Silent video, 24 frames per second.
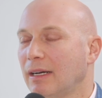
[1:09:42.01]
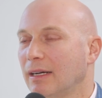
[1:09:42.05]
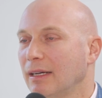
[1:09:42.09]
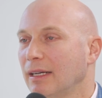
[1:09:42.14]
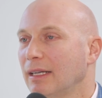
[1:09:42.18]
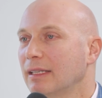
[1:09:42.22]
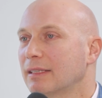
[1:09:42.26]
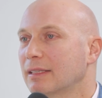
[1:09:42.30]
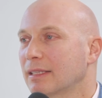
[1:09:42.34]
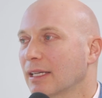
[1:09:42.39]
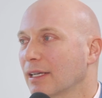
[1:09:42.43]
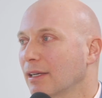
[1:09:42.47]

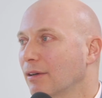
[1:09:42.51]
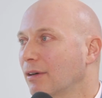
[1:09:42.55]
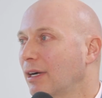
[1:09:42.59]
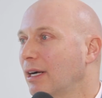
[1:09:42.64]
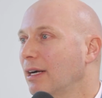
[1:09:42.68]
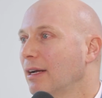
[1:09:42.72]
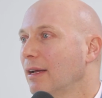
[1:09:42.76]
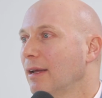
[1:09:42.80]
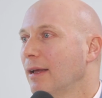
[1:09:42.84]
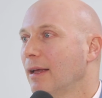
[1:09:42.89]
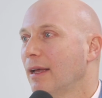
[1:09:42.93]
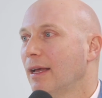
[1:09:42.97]
etc.
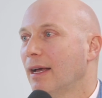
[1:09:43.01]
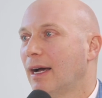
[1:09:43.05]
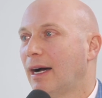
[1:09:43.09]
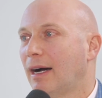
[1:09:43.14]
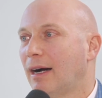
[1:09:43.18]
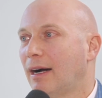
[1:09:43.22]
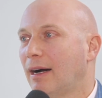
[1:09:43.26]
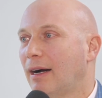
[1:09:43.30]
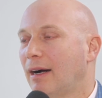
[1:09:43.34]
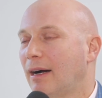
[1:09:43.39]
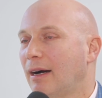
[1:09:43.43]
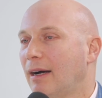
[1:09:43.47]

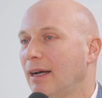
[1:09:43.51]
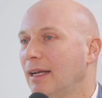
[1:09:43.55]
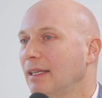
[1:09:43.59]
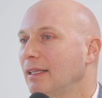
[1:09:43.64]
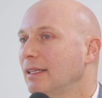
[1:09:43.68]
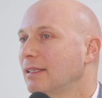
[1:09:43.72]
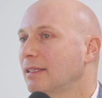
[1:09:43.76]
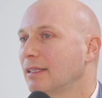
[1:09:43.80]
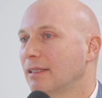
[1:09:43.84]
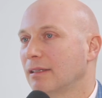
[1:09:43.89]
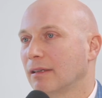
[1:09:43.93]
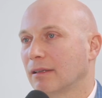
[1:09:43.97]
And
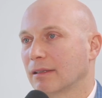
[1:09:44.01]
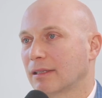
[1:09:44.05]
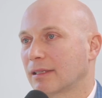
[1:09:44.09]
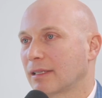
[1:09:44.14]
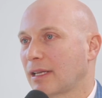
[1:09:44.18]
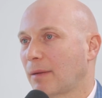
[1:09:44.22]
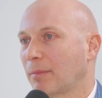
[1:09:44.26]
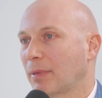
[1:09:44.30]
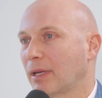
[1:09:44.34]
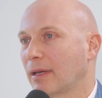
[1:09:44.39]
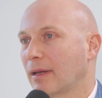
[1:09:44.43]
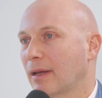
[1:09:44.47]
this is not
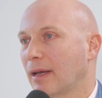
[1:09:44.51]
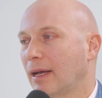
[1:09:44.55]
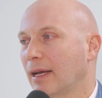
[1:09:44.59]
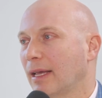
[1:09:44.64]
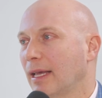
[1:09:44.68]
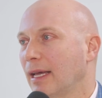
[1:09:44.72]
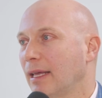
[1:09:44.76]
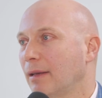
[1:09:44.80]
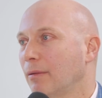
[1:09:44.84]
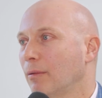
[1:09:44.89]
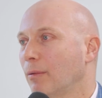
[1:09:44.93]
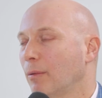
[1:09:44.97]
stopping.
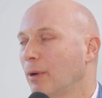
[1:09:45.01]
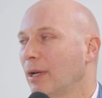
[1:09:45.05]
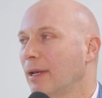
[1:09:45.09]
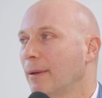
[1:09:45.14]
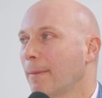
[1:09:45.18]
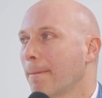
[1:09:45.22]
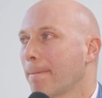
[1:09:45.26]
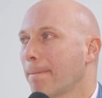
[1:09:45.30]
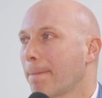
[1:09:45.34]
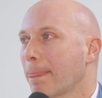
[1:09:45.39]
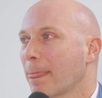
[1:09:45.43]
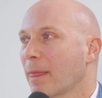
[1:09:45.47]
Again,
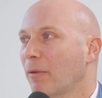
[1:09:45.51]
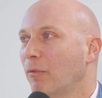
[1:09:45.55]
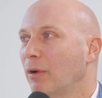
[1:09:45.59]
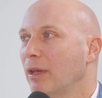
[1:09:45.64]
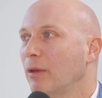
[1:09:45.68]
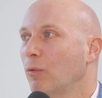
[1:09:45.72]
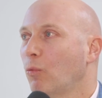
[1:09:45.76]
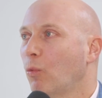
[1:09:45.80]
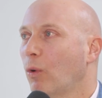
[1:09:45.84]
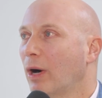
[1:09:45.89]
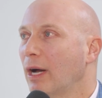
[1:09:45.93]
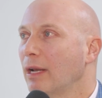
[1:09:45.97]

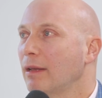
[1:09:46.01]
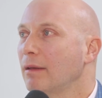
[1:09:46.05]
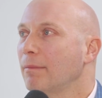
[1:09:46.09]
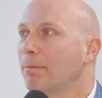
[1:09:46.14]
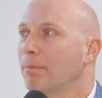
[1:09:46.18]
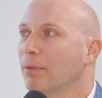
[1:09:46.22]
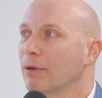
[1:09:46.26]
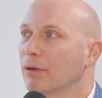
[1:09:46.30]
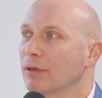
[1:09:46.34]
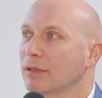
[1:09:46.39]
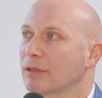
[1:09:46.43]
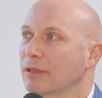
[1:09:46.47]
when one
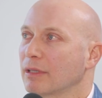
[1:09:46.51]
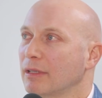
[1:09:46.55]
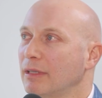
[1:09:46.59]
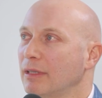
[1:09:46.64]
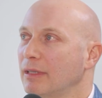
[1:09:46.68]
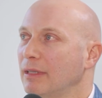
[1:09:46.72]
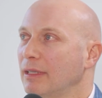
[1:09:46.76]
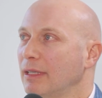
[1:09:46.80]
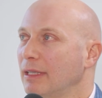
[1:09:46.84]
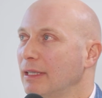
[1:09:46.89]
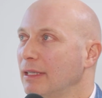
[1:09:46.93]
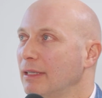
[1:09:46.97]

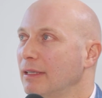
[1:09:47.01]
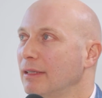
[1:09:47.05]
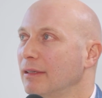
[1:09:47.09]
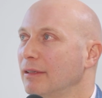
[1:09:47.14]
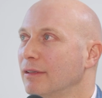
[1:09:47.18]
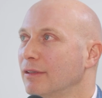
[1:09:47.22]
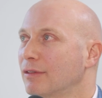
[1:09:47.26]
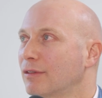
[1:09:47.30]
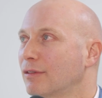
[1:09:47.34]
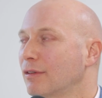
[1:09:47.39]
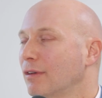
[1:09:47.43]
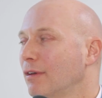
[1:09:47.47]
person
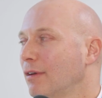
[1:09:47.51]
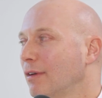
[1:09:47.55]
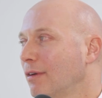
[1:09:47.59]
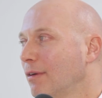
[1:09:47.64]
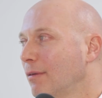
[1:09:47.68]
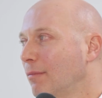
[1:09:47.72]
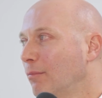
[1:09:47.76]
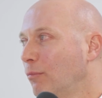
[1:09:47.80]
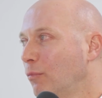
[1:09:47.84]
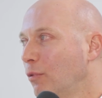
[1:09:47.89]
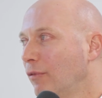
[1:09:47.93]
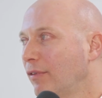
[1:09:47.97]
is
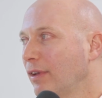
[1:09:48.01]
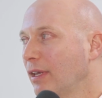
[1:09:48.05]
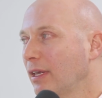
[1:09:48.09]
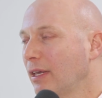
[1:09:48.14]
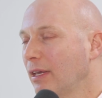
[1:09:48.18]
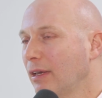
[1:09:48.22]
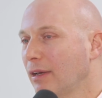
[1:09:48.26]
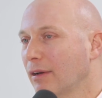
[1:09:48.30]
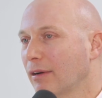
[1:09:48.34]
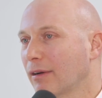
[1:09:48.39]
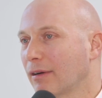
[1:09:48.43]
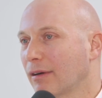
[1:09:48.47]
moving
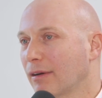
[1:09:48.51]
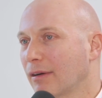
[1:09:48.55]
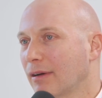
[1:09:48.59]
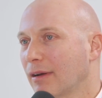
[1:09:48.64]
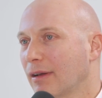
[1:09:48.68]
here,